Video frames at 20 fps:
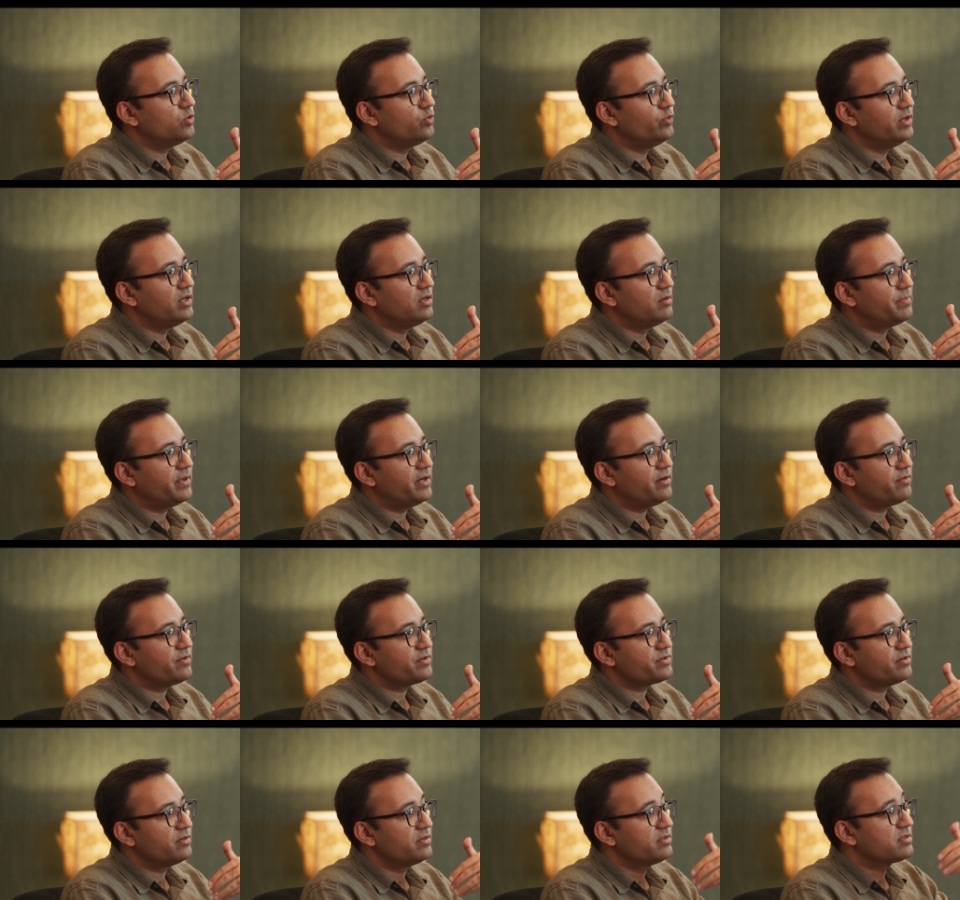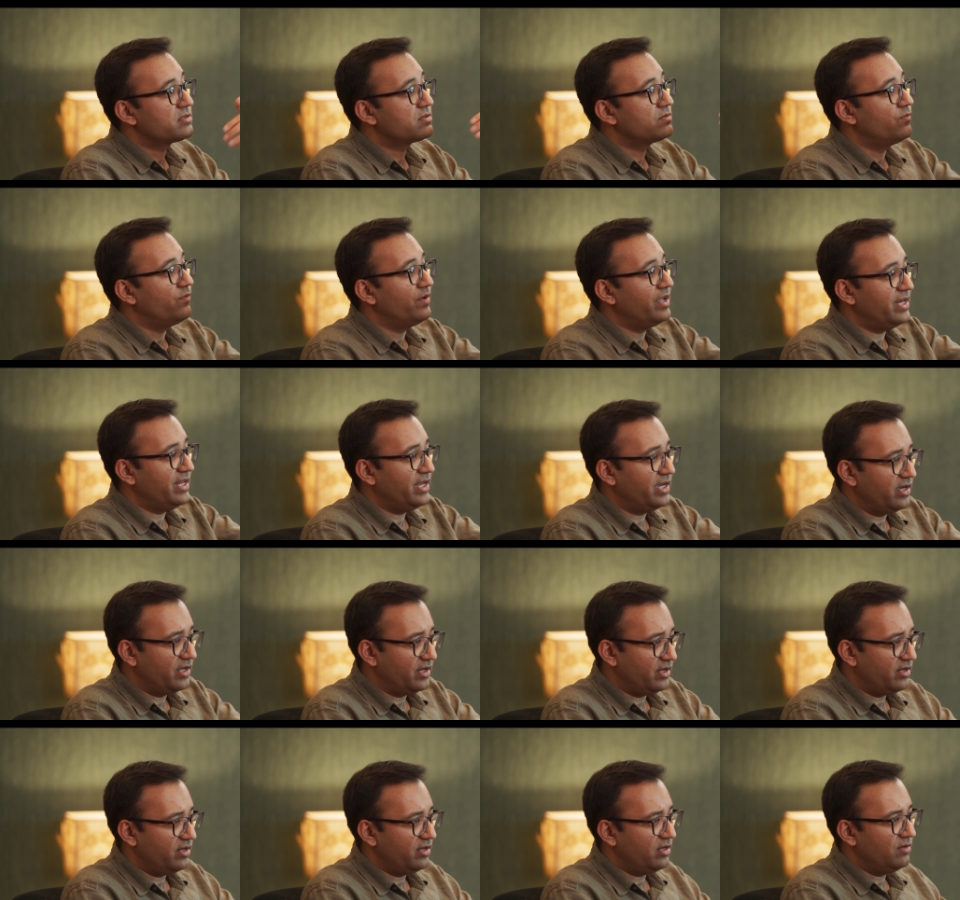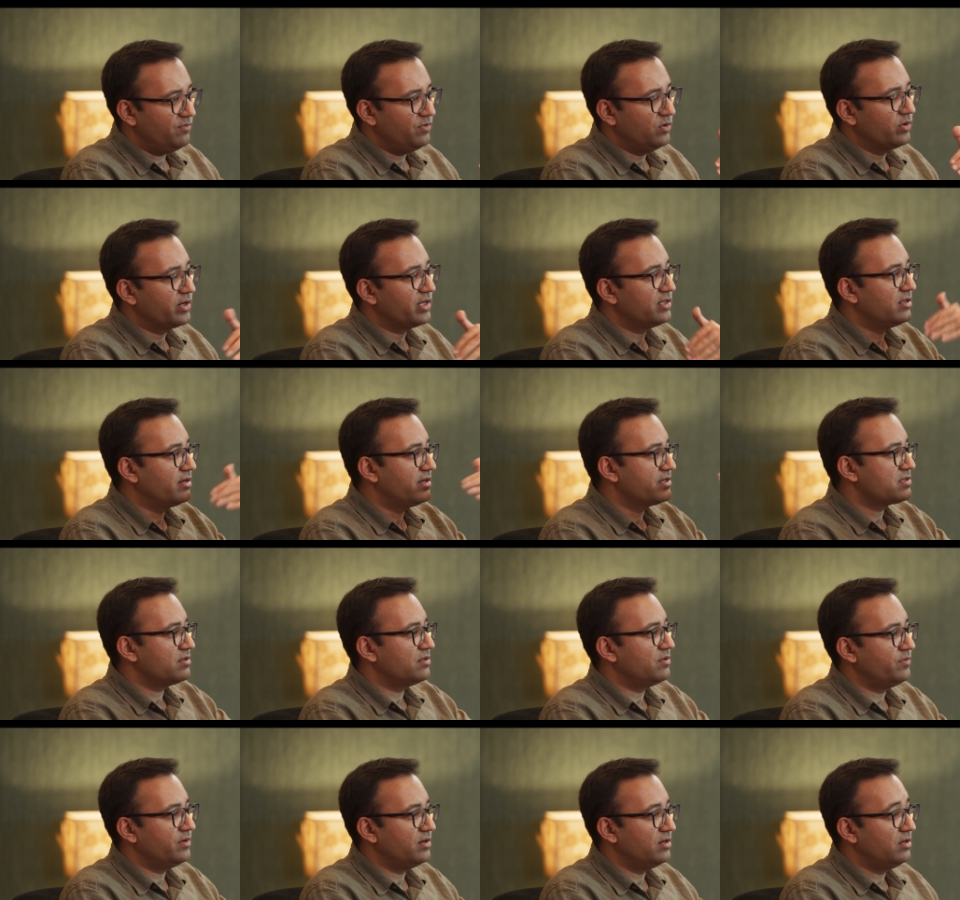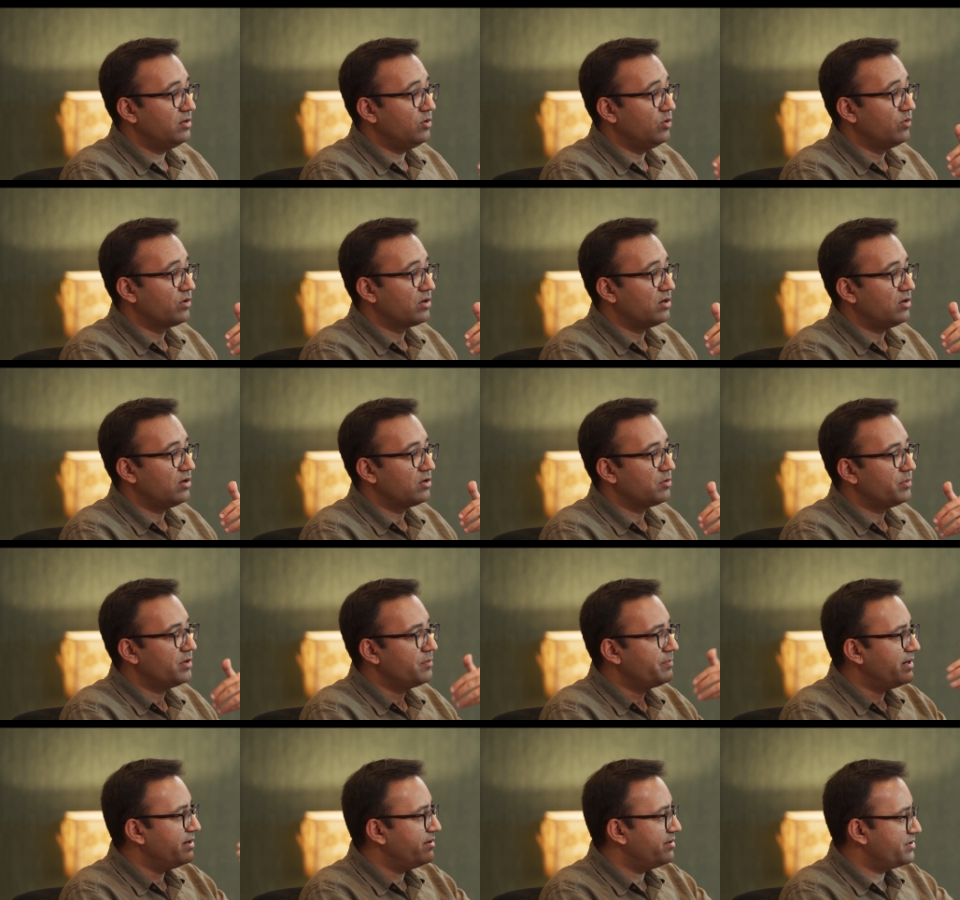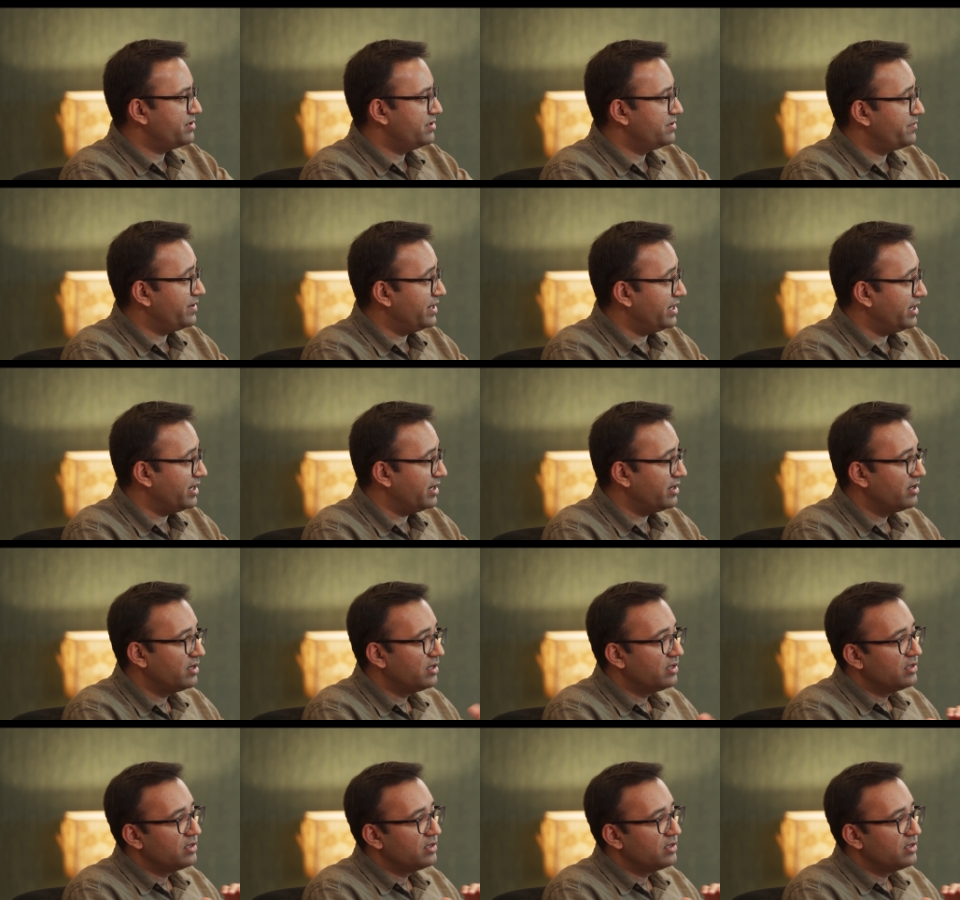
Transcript: two-wheeler penetration is very high. If you look at the rest of the world, overall automotive penetration is very high.